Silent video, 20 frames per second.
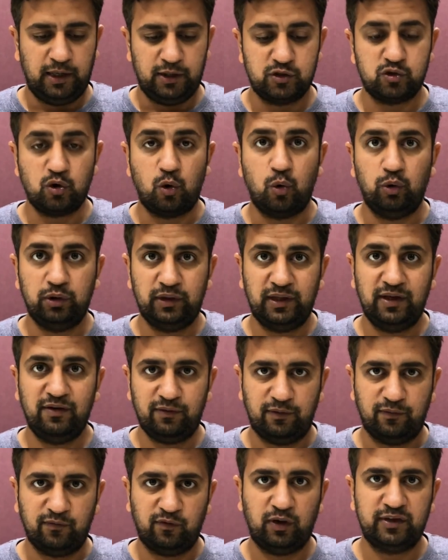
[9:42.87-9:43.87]
so
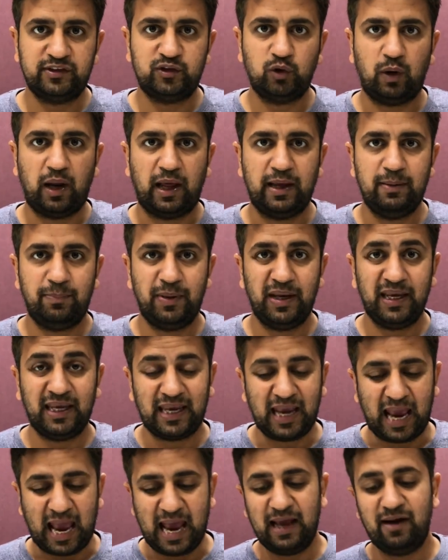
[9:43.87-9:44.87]
the virtual IP
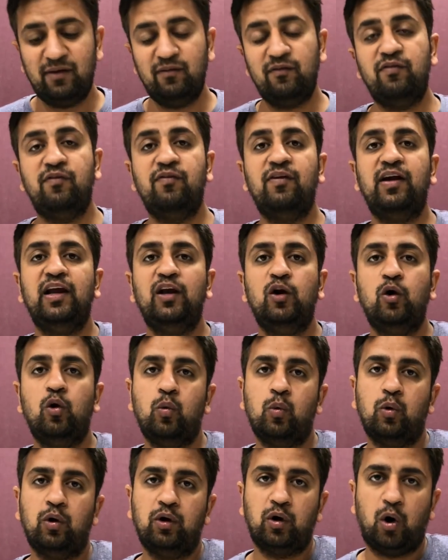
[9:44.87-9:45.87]
can fail
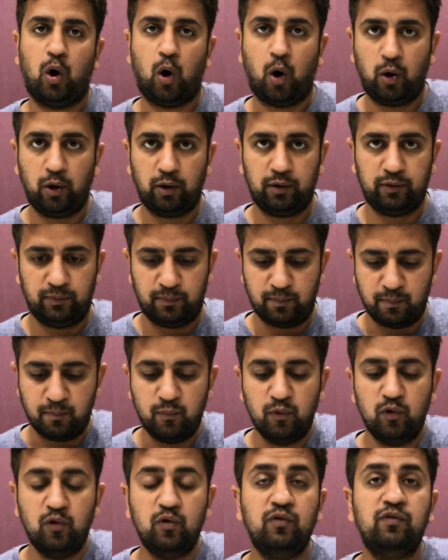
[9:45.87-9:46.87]
over or
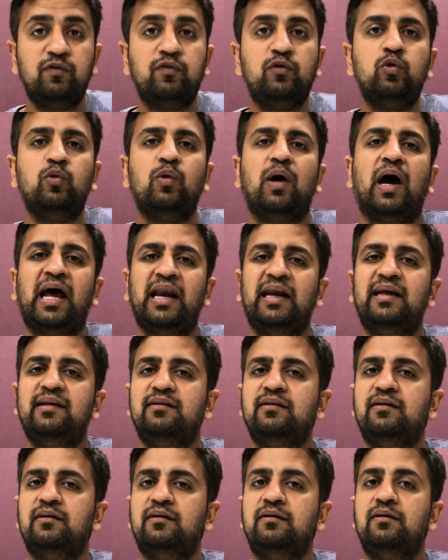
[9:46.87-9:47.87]
move to
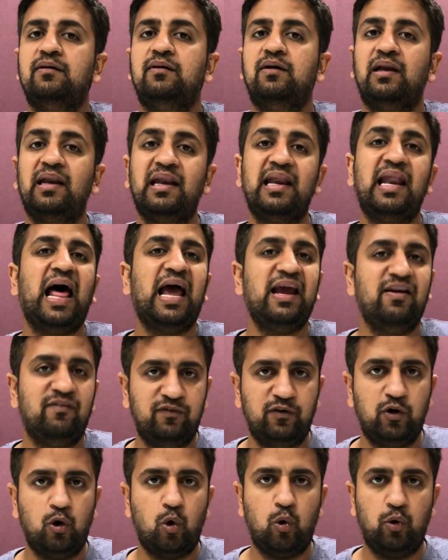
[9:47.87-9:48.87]
another
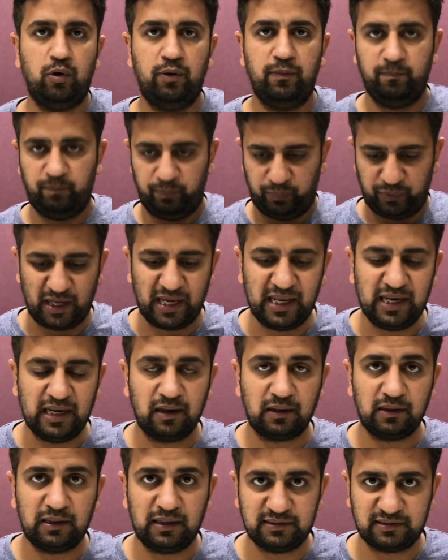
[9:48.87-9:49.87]
live node in
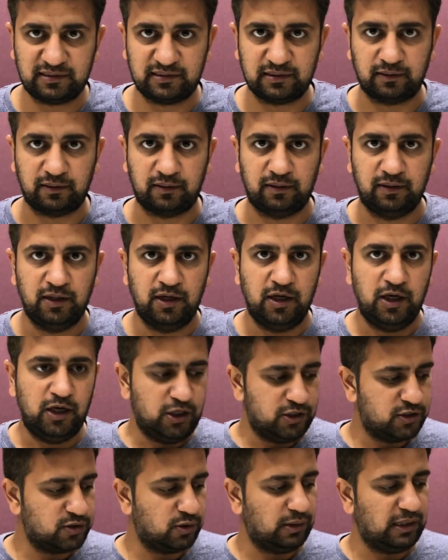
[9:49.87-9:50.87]
a cluster.
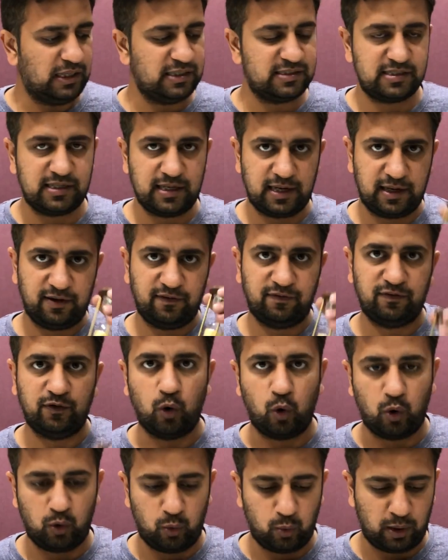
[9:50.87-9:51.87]
So let's take if
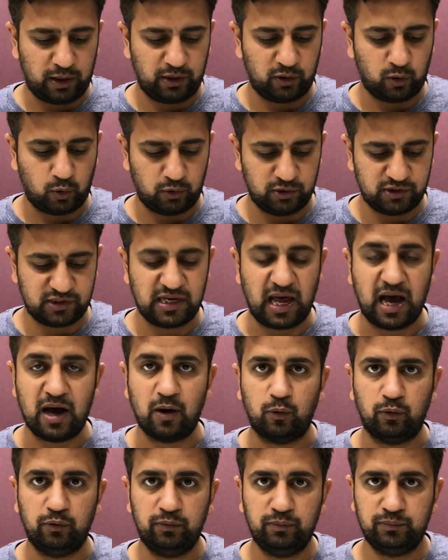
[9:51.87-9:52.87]
node 1 goes
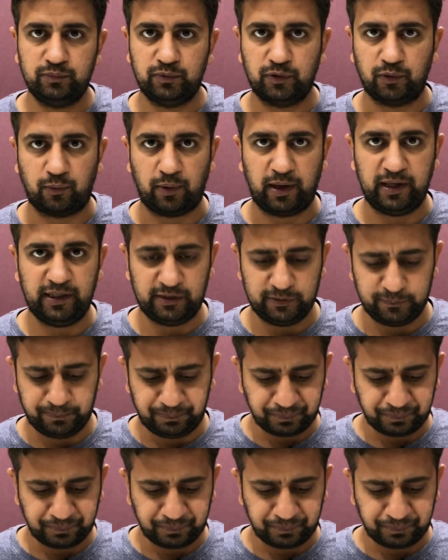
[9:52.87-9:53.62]
down, right?